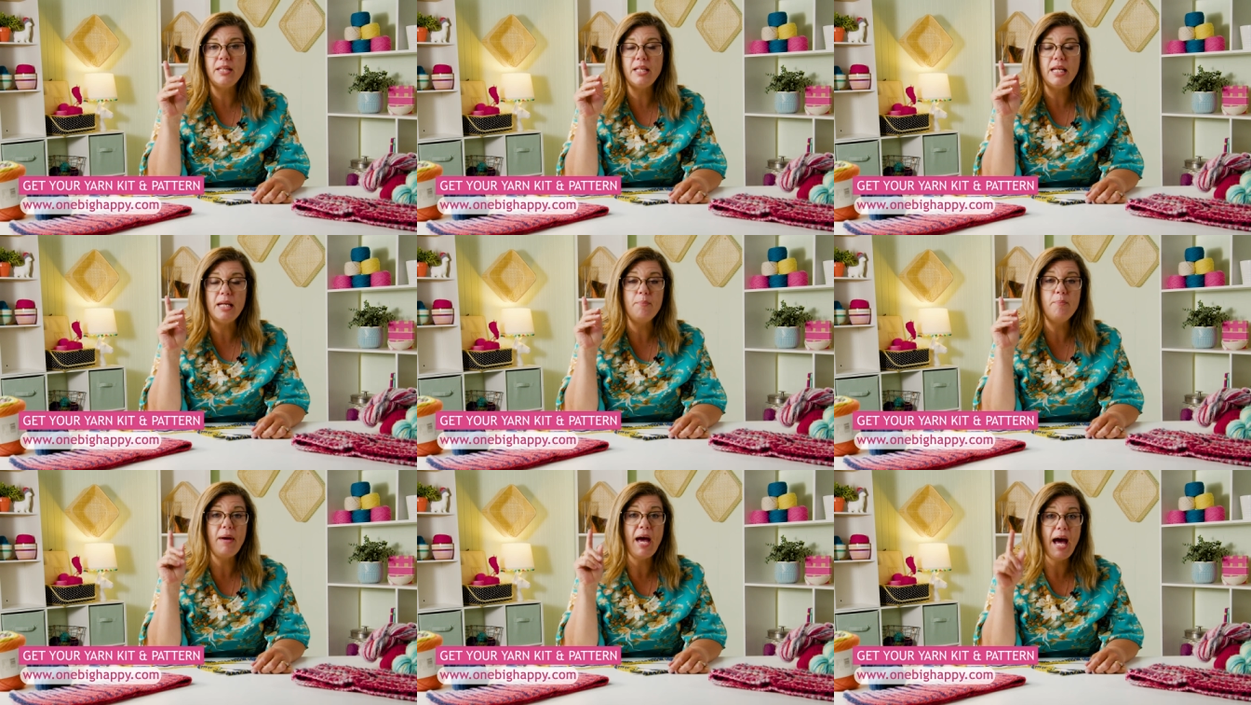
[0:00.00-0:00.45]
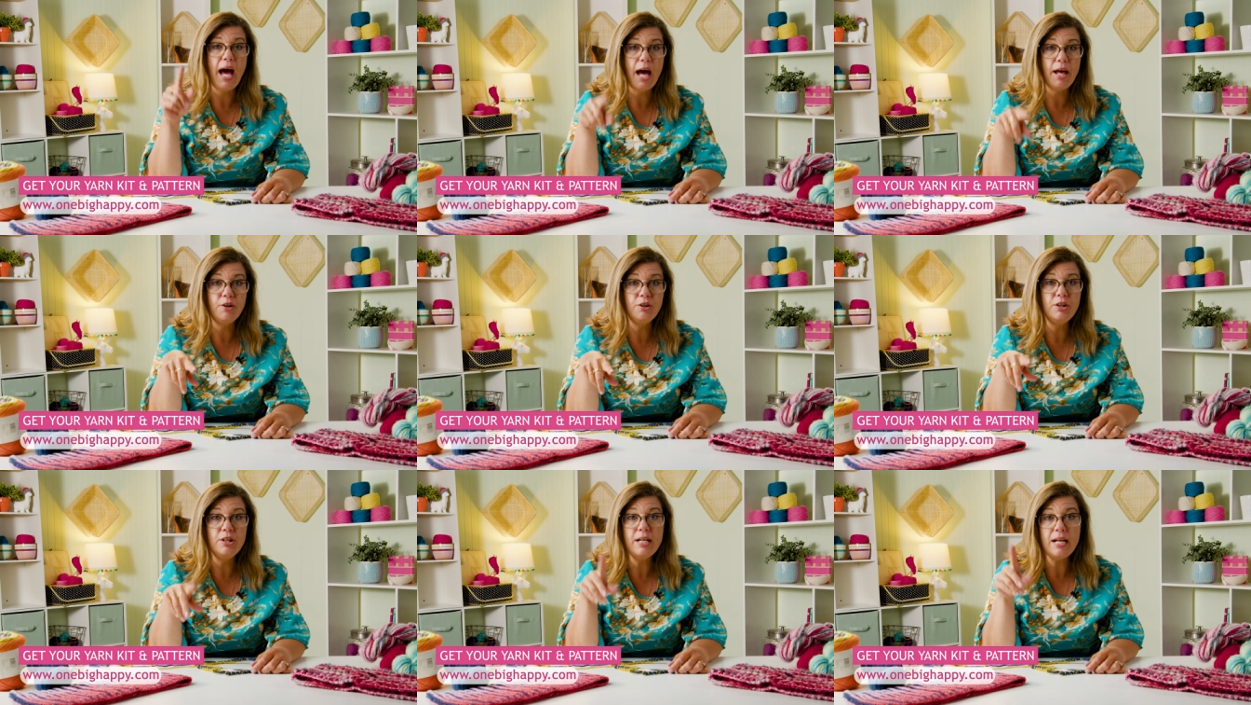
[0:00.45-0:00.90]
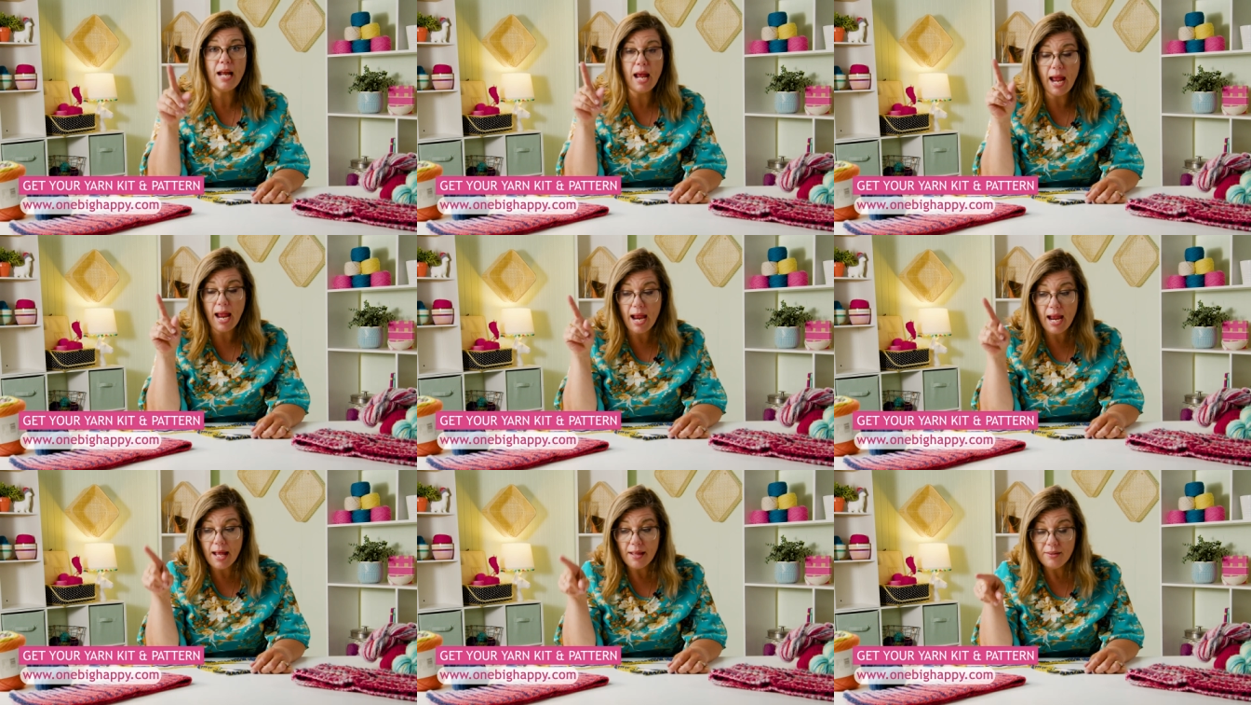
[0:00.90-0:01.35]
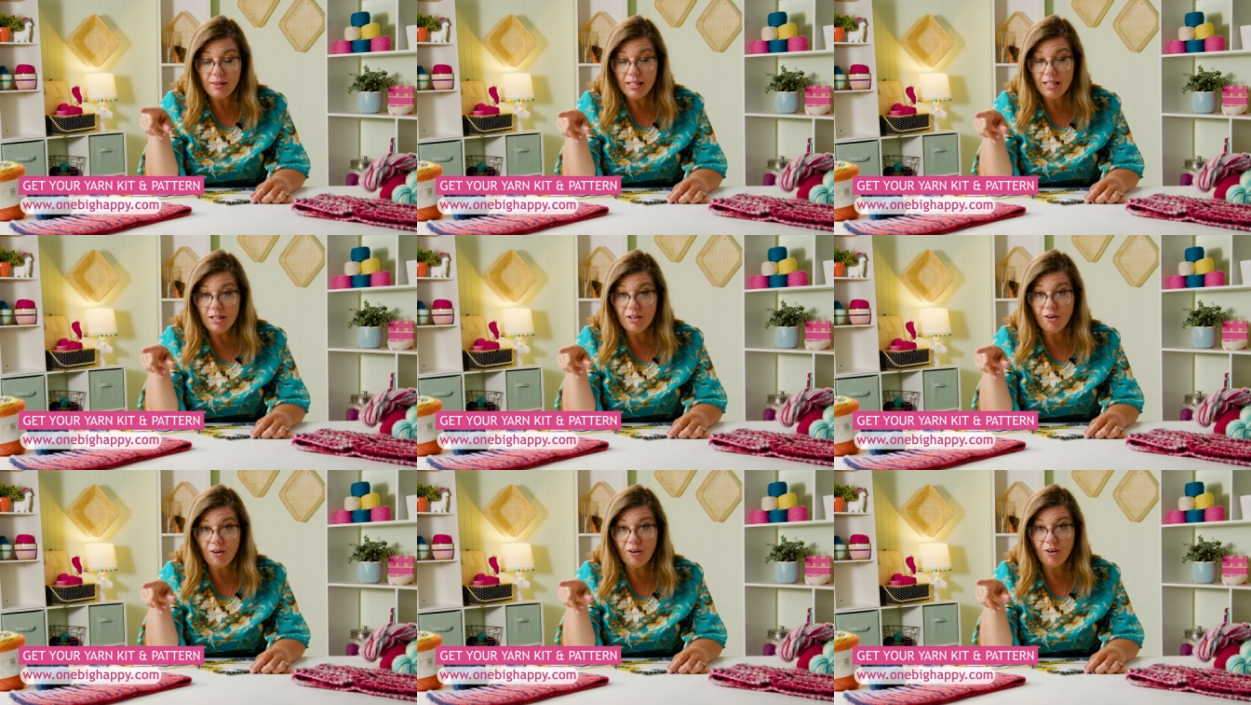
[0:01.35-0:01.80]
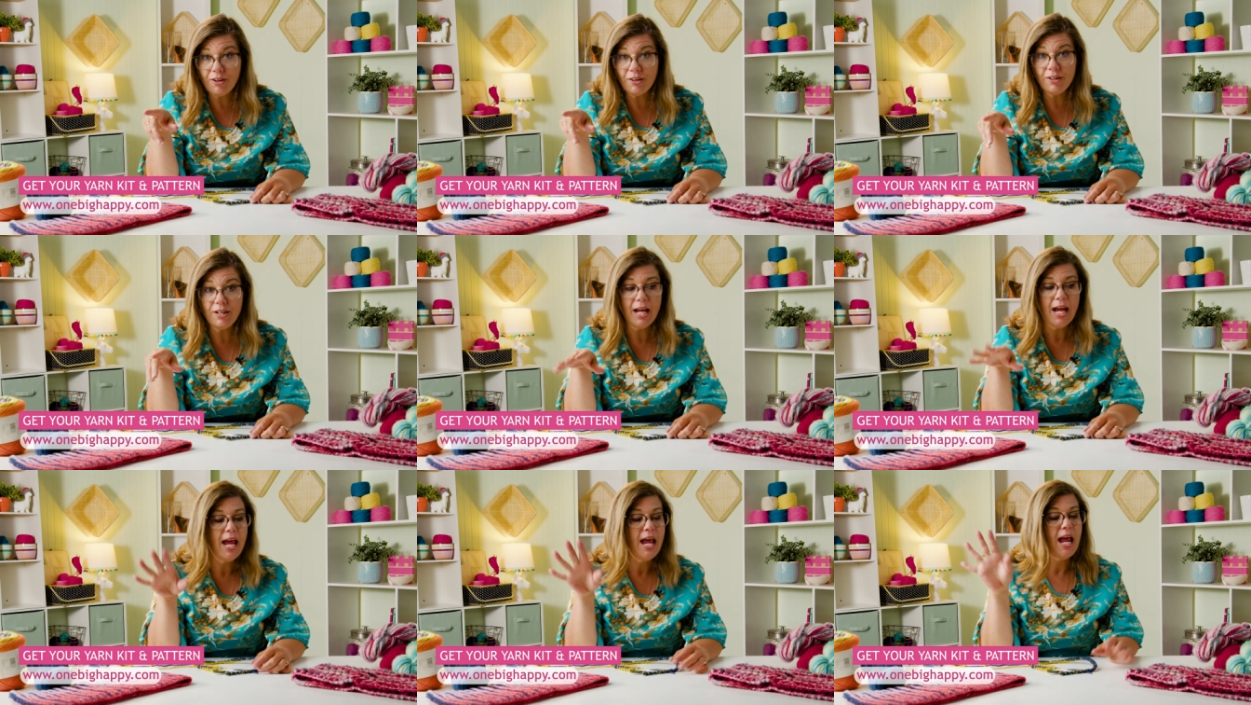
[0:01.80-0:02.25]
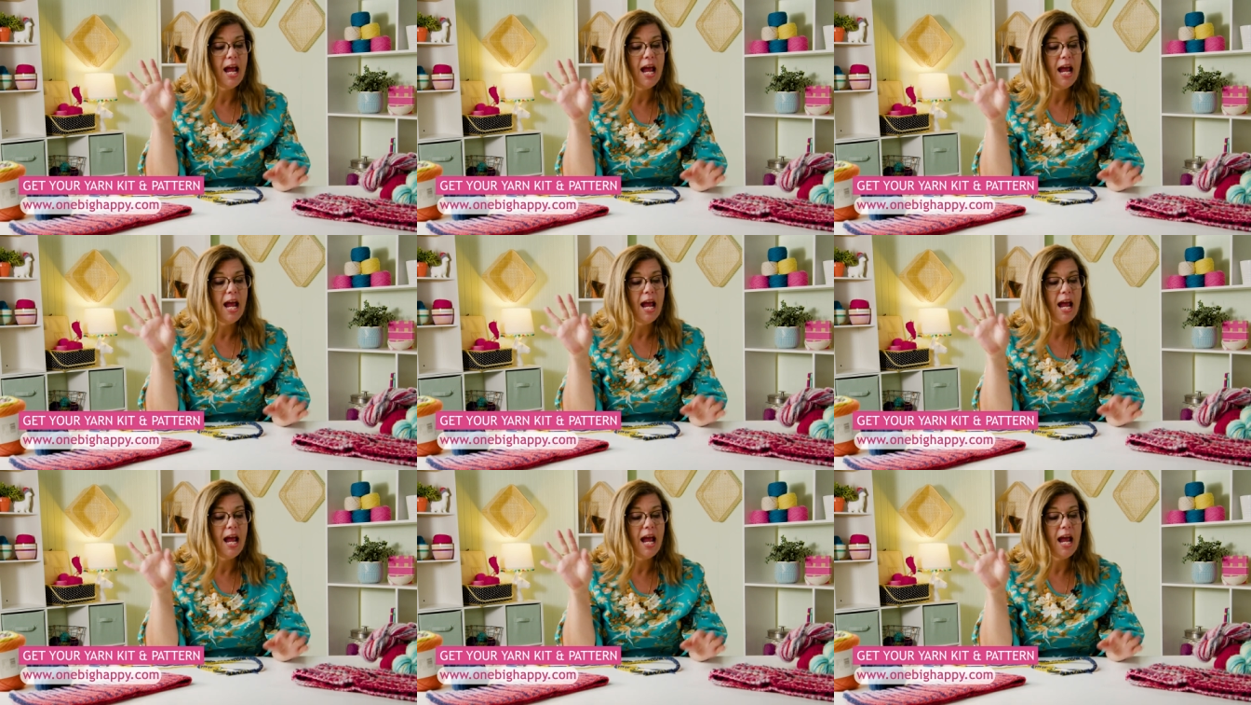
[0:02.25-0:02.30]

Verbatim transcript: the pattern and the yarn